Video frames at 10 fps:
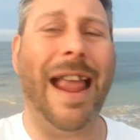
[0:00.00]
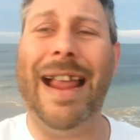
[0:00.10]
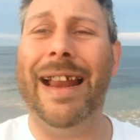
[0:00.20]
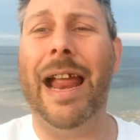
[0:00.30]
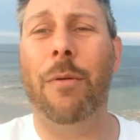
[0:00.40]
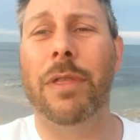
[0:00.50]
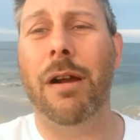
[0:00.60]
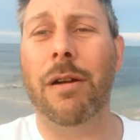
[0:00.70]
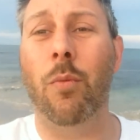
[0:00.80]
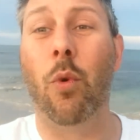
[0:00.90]
hanging out with
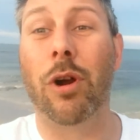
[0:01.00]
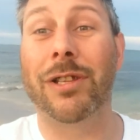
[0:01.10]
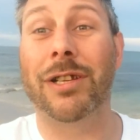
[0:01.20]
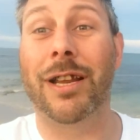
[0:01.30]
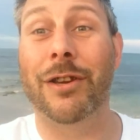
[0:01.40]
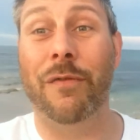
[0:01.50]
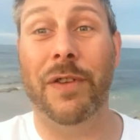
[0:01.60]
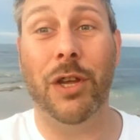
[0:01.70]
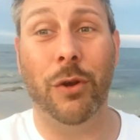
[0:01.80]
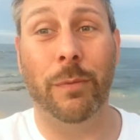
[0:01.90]
Eryn and what it's going to do
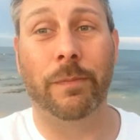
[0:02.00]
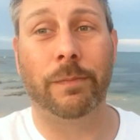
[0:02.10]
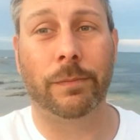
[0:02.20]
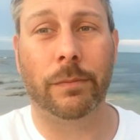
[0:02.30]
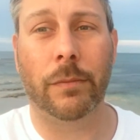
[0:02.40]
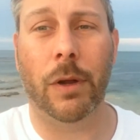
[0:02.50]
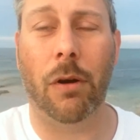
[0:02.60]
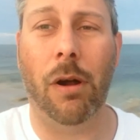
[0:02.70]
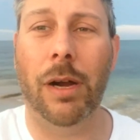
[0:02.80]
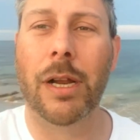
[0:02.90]
for you. All
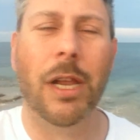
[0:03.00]
right?